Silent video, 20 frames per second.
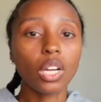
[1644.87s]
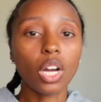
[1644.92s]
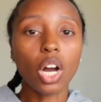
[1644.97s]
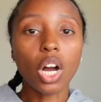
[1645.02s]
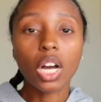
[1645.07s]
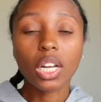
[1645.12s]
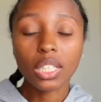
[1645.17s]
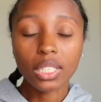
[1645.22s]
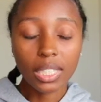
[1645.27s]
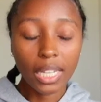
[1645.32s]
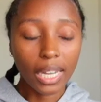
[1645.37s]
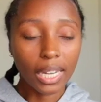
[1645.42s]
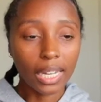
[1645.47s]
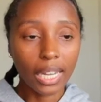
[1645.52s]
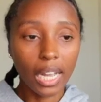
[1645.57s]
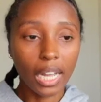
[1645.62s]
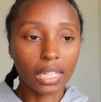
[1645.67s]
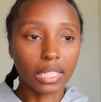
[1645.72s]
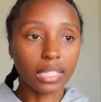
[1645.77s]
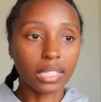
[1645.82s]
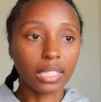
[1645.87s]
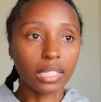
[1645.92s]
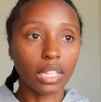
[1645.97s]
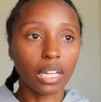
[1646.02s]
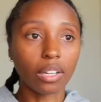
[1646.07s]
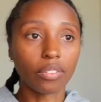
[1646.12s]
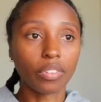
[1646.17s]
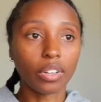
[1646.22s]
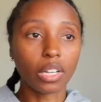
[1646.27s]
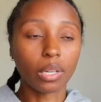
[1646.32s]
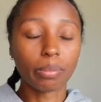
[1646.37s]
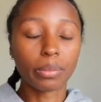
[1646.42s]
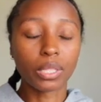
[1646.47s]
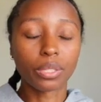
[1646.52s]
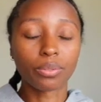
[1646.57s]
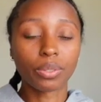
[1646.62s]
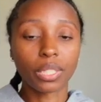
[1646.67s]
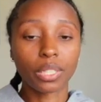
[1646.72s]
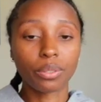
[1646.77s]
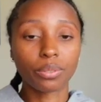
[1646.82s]
all of that kind of stuff
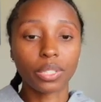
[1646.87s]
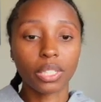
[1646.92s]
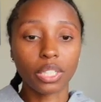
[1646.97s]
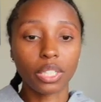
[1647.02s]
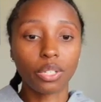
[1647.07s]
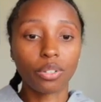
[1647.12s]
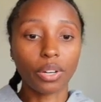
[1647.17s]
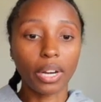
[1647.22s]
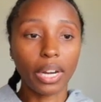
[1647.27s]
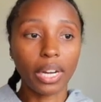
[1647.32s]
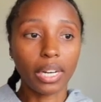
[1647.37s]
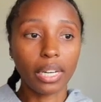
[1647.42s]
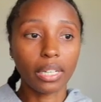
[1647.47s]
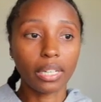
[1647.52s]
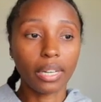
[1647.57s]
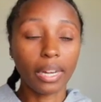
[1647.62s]
is really, really great.